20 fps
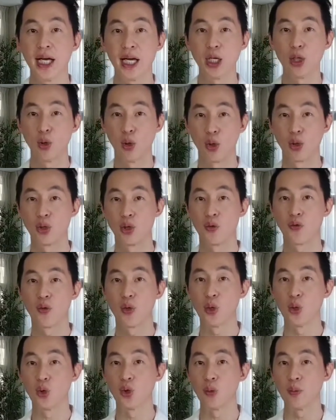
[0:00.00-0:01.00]
in order
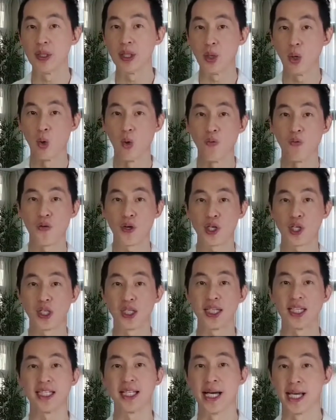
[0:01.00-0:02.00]
for you to be
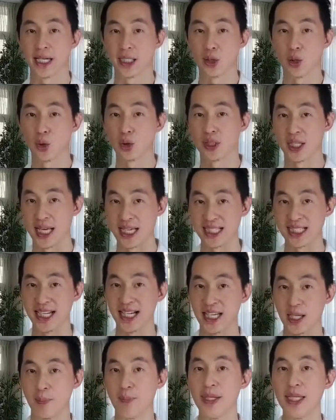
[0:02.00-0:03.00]
officially diagnosed as
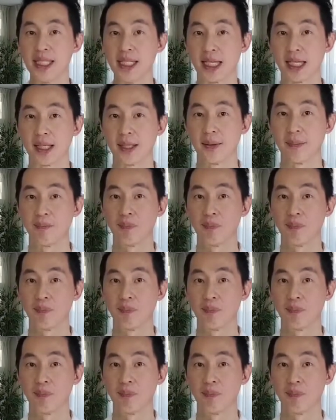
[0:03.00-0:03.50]
diabetic.